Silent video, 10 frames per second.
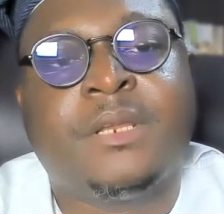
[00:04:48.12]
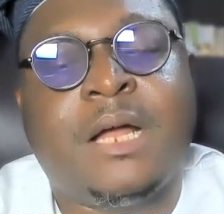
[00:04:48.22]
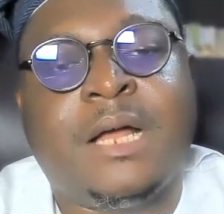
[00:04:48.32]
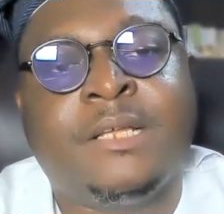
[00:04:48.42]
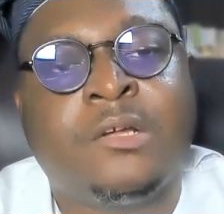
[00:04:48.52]

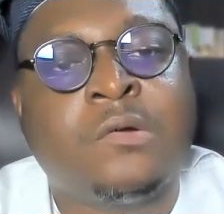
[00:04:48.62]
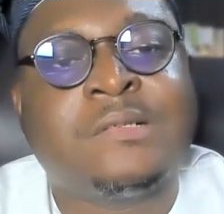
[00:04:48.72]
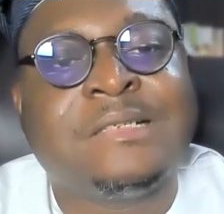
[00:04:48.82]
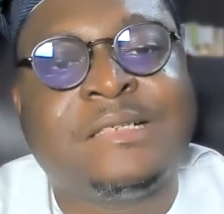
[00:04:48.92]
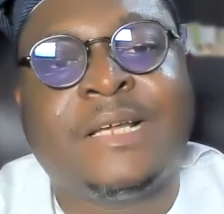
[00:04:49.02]
and
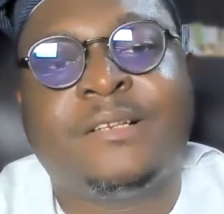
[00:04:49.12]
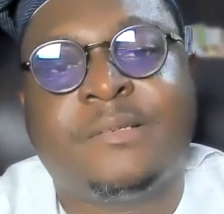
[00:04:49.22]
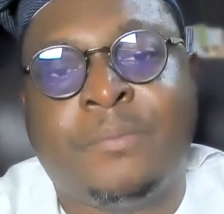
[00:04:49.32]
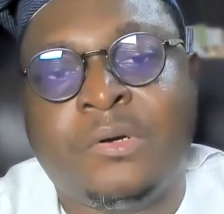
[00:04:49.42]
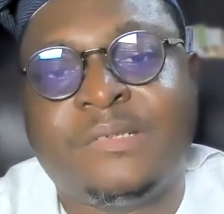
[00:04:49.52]

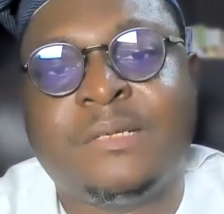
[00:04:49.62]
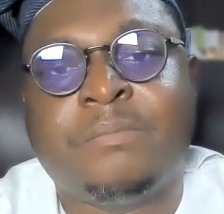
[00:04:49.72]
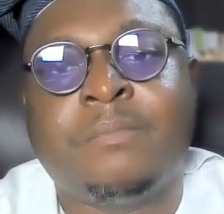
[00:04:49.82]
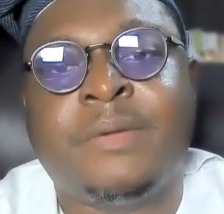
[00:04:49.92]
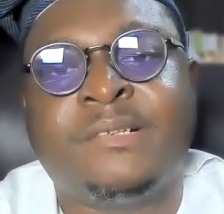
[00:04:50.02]
inconsistent policy
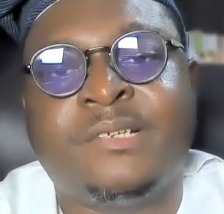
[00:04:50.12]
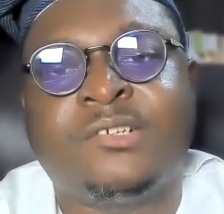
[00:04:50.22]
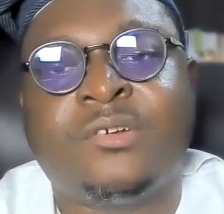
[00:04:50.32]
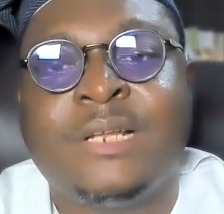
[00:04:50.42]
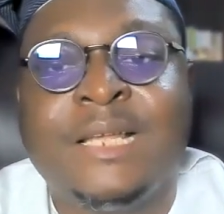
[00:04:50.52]

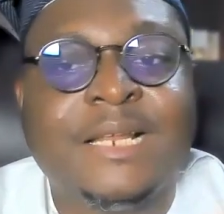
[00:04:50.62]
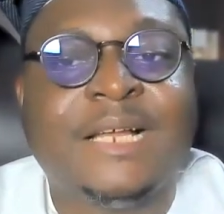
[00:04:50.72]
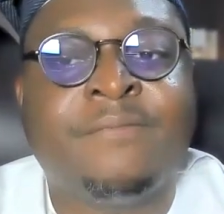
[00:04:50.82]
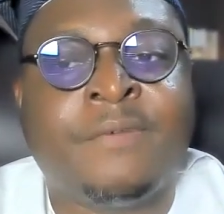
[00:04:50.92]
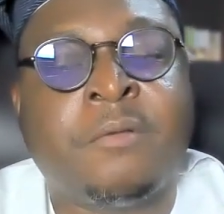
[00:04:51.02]
implementation in the
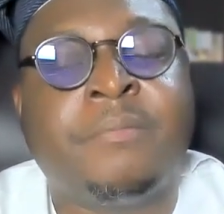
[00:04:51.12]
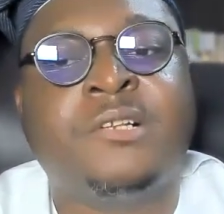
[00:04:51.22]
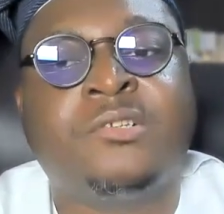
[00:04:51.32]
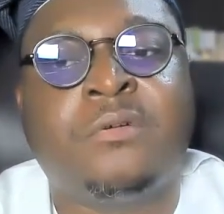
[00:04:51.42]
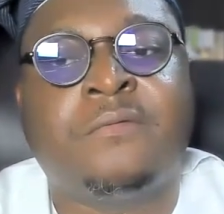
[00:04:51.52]

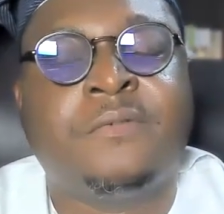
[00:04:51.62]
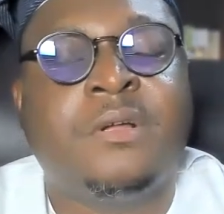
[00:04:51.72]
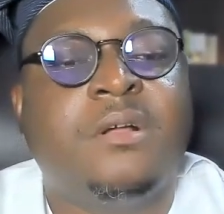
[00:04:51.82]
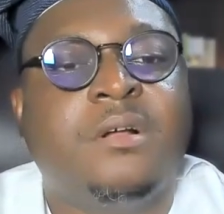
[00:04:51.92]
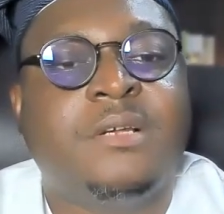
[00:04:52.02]
development of
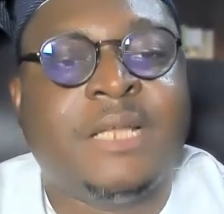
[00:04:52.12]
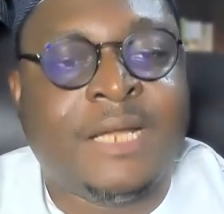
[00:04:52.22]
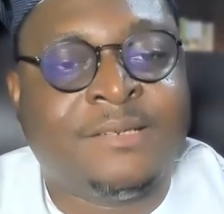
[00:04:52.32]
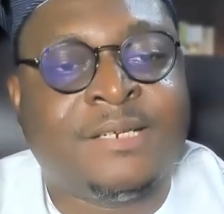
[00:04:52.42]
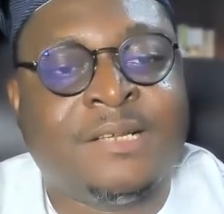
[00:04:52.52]
the
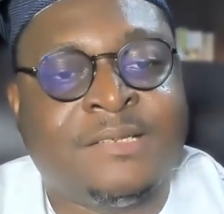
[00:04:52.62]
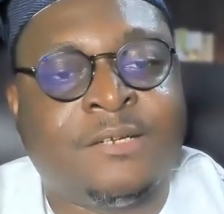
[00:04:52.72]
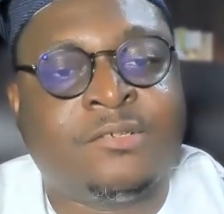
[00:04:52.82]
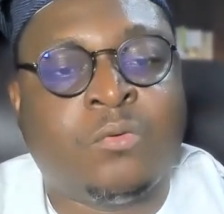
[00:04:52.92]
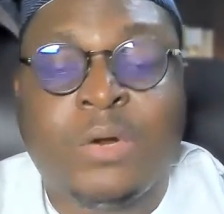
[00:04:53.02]
healthcare
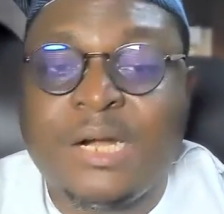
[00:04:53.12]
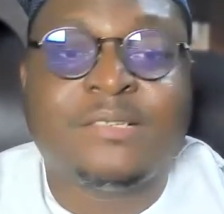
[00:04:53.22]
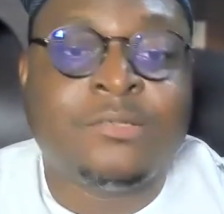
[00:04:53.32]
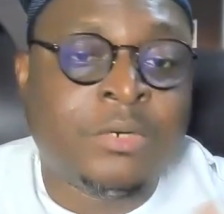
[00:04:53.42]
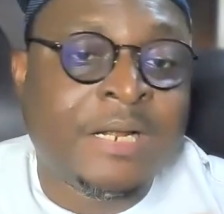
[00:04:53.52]
sector.
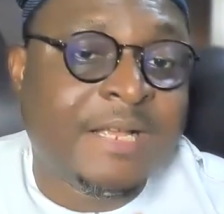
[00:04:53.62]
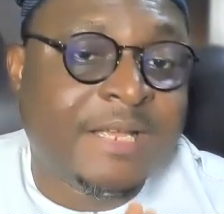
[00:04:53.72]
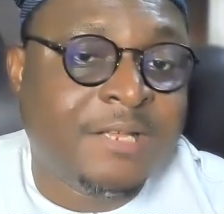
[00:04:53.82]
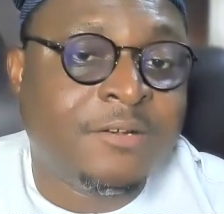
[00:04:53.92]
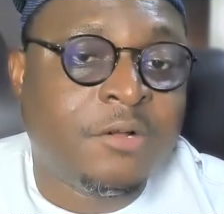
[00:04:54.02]
Whereas the United
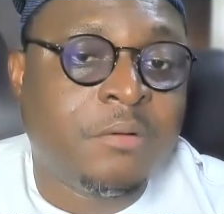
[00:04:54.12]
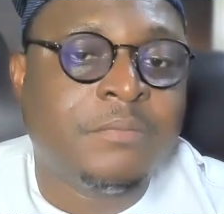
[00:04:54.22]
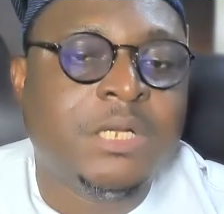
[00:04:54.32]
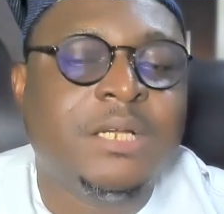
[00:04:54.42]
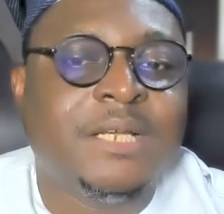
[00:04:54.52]
Kingdom,
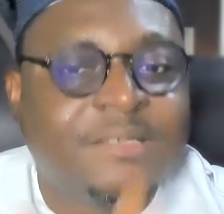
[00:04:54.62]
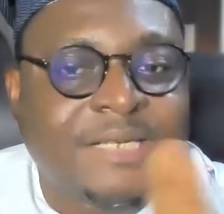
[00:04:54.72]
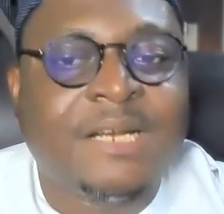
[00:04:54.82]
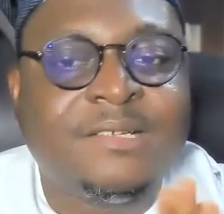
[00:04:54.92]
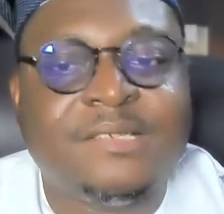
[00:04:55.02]
key
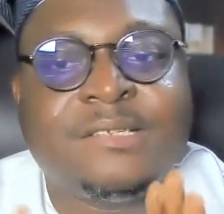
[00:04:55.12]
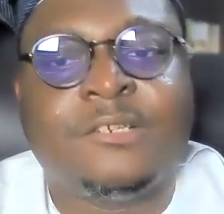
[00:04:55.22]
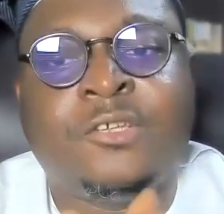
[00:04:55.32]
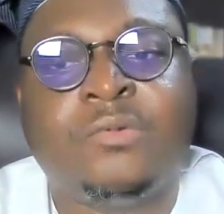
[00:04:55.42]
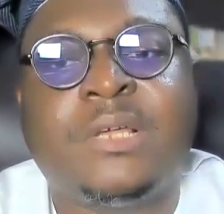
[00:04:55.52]
challenges in
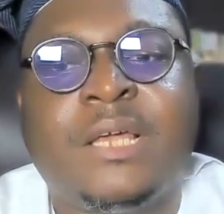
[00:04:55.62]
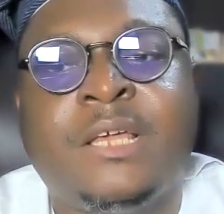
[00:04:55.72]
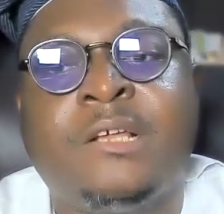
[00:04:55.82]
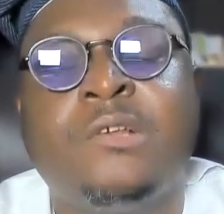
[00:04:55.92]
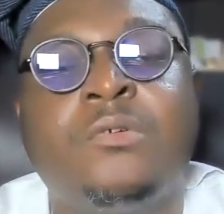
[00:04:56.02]
the UK
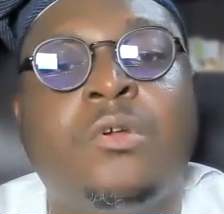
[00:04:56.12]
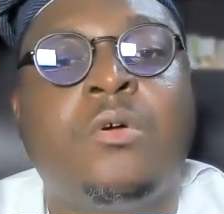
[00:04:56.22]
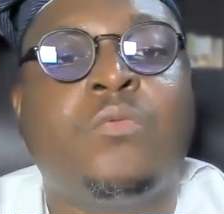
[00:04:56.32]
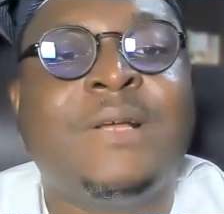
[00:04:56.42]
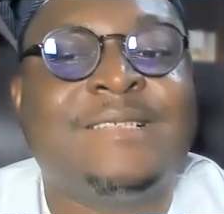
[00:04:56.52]
include
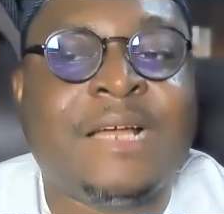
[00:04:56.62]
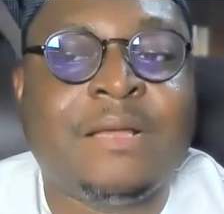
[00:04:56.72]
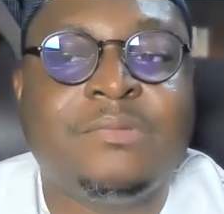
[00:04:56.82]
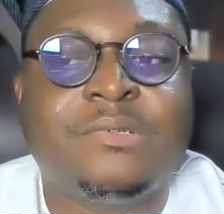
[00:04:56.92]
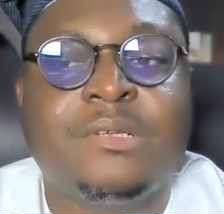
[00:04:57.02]
long wait
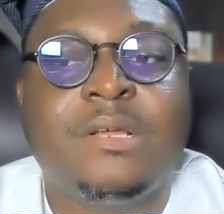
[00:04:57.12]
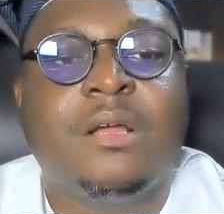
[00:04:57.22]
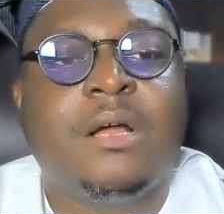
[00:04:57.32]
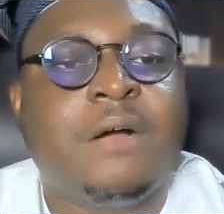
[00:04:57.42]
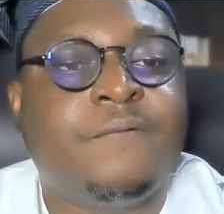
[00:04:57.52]
times
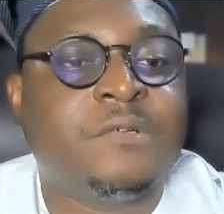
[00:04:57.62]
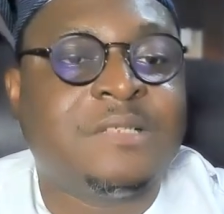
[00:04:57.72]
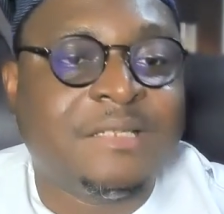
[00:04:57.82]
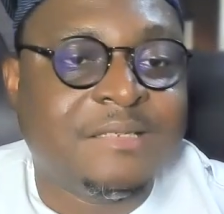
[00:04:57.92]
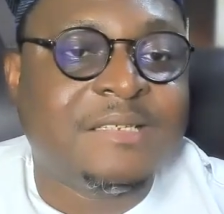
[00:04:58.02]
for
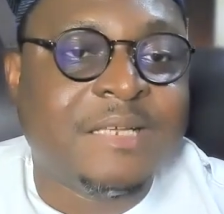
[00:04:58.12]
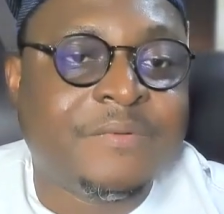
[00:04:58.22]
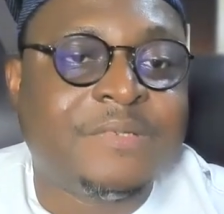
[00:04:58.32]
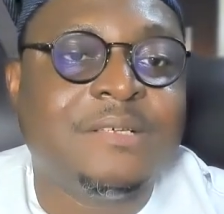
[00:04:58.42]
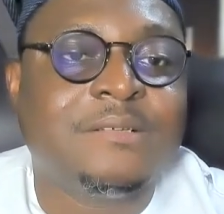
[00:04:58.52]
certain
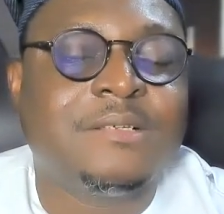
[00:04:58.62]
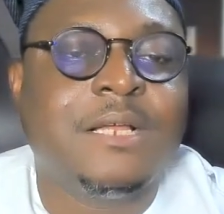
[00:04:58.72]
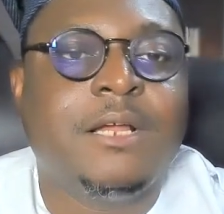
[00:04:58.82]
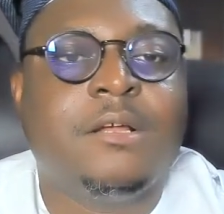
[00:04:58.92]
services,